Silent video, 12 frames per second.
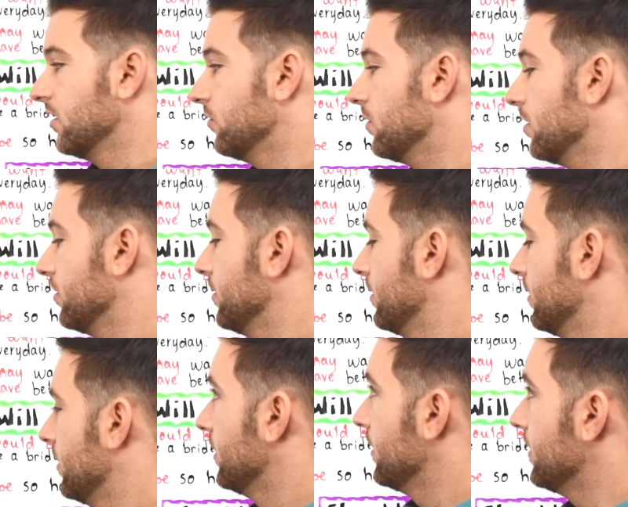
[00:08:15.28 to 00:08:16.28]
Well,
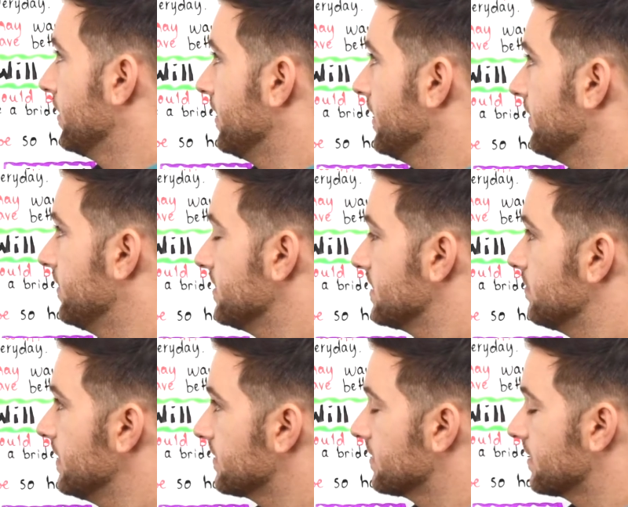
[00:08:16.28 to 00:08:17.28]
in this
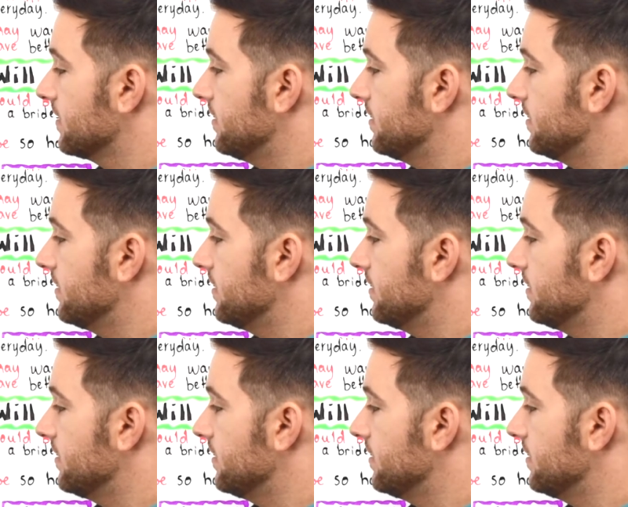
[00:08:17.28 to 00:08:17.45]
mixed